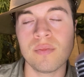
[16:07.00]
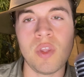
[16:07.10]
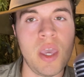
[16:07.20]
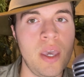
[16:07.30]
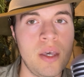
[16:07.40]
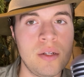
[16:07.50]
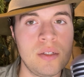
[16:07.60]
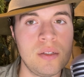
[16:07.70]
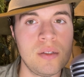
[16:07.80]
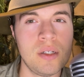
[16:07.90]

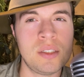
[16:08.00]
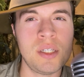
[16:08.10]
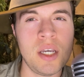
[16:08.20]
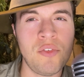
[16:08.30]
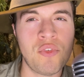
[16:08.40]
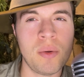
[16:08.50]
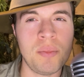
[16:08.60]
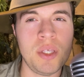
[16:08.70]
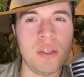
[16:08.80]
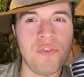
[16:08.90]
And aside from
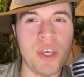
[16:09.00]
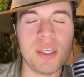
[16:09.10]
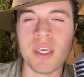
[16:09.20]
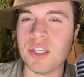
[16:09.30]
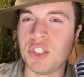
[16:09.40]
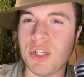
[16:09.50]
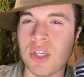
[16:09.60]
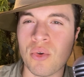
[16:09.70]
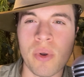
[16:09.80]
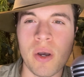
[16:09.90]
the
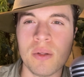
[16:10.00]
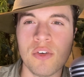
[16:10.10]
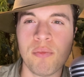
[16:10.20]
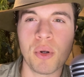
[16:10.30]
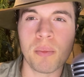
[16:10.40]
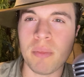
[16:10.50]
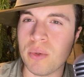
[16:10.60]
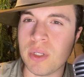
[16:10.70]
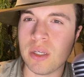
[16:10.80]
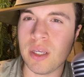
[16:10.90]
vacationing crowd of
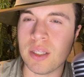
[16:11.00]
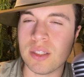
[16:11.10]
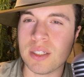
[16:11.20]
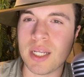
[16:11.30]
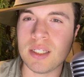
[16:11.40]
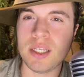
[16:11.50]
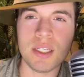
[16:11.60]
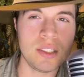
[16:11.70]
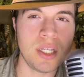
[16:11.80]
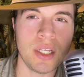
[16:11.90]
Bermuda in the
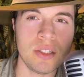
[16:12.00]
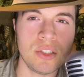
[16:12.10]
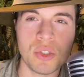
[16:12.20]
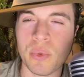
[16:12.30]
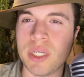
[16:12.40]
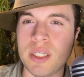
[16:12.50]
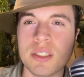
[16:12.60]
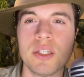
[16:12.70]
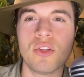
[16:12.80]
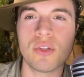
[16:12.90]
1910s, 20s,
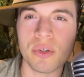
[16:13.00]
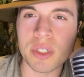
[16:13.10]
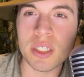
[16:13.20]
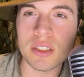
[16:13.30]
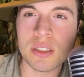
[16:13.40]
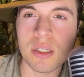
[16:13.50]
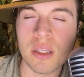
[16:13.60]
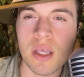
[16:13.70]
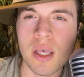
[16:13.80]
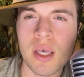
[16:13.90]
and 30s,
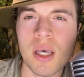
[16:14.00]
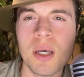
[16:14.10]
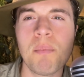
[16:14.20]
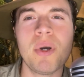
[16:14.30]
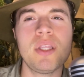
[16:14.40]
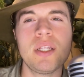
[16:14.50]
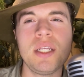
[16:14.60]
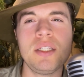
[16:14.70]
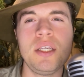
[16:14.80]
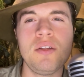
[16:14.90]
by the
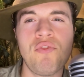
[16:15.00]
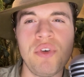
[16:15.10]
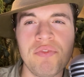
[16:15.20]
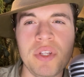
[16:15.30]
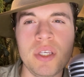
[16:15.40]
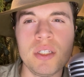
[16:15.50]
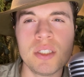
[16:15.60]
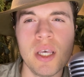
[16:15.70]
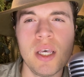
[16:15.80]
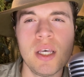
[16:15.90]
1950s,
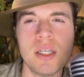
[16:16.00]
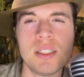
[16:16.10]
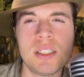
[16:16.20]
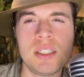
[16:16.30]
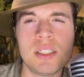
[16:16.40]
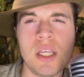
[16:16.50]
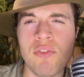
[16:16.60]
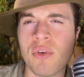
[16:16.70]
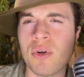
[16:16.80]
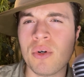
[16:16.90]

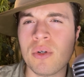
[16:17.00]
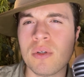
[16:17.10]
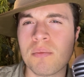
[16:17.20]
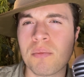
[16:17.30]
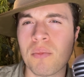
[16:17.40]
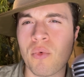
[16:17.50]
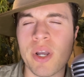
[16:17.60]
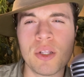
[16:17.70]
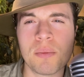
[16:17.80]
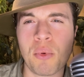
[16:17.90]
several
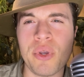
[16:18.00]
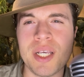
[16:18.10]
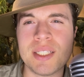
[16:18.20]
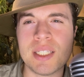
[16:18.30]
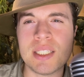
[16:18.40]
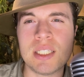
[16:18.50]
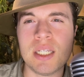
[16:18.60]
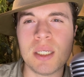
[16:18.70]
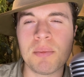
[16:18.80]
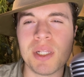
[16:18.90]
rather
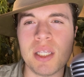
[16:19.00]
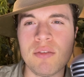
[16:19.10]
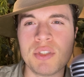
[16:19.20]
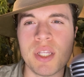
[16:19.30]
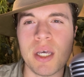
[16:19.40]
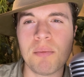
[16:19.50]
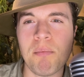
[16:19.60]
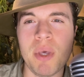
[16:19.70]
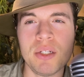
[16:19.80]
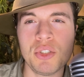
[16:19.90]
pre-existing beliefs that
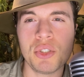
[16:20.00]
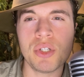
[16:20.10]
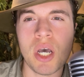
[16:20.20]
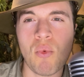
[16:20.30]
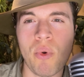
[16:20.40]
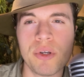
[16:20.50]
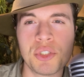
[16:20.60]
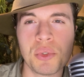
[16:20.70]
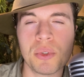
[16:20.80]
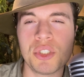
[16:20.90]
men should not wear
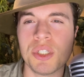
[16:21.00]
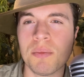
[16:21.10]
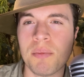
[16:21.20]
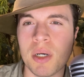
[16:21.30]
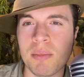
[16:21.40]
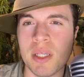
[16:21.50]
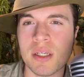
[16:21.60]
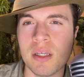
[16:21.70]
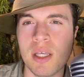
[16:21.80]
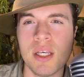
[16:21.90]
shorts in
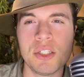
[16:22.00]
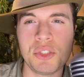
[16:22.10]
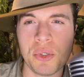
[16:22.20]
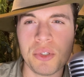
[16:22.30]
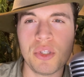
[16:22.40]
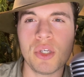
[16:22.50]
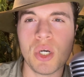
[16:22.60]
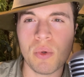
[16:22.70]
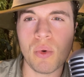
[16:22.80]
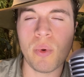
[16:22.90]
public started to
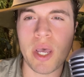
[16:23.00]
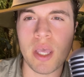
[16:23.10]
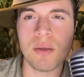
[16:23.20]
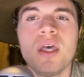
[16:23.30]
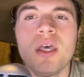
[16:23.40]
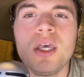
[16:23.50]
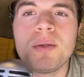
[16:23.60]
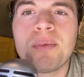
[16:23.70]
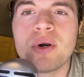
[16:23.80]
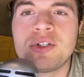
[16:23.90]
go away. In
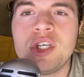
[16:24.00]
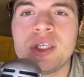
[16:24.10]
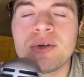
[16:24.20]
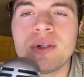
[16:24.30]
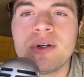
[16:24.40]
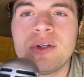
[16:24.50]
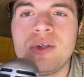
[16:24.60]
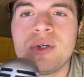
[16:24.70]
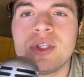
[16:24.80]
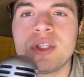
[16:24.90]
particular, you
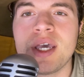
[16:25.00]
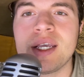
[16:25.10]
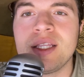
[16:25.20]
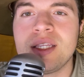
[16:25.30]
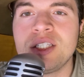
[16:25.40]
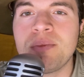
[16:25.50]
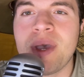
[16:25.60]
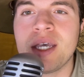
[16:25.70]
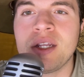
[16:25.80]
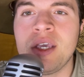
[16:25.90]
can thank this
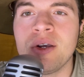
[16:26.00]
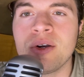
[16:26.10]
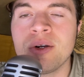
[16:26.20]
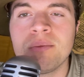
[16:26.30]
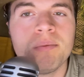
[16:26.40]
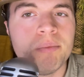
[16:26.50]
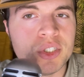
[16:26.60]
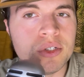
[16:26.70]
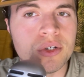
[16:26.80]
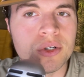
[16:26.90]
man here,
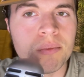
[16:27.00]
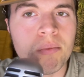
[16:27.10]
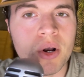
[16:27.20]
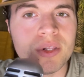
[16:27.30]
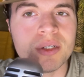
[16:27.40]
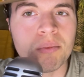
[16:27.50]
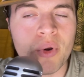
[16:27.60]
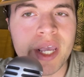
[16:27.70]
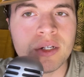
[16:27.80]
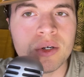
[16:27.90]
Mr. Marlon
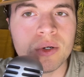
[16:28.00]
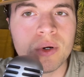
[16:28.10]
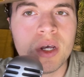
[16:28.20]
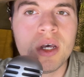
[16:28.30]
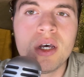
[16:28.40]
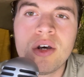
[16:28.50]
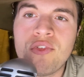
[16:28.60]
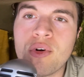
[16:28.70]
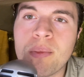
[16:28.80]
Brando, for